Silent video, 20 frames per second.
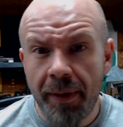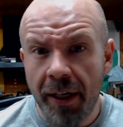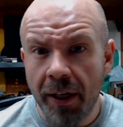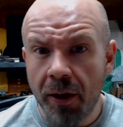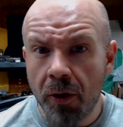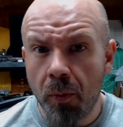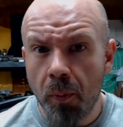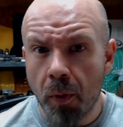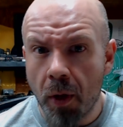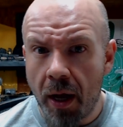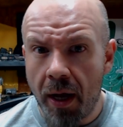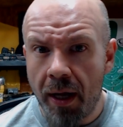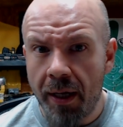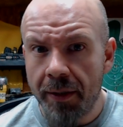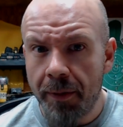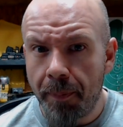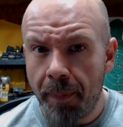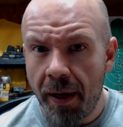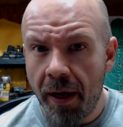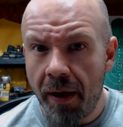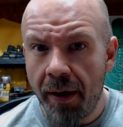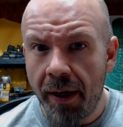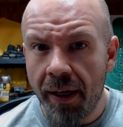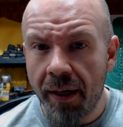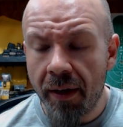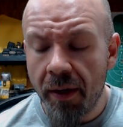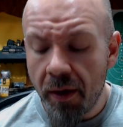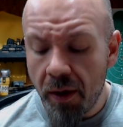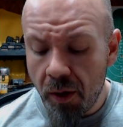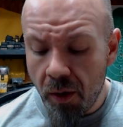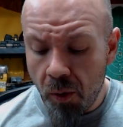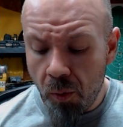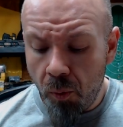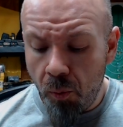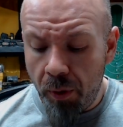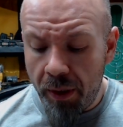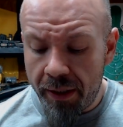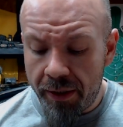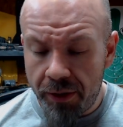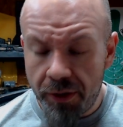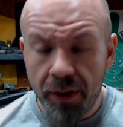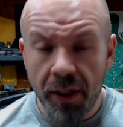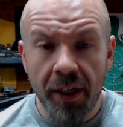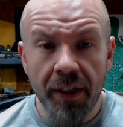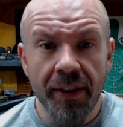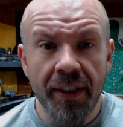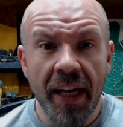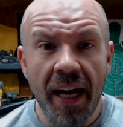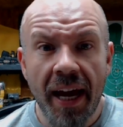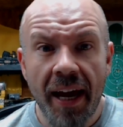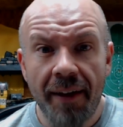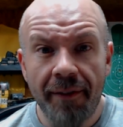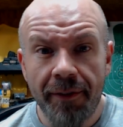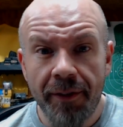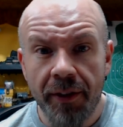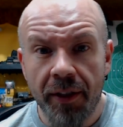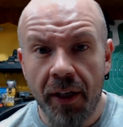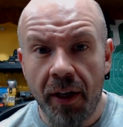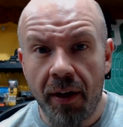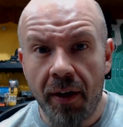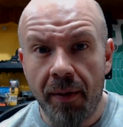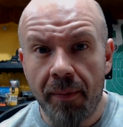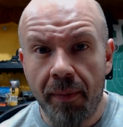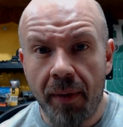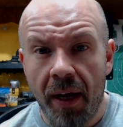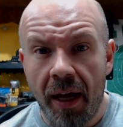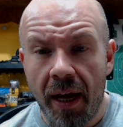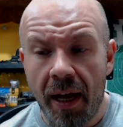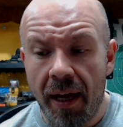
nickel bronze bearing, which does have some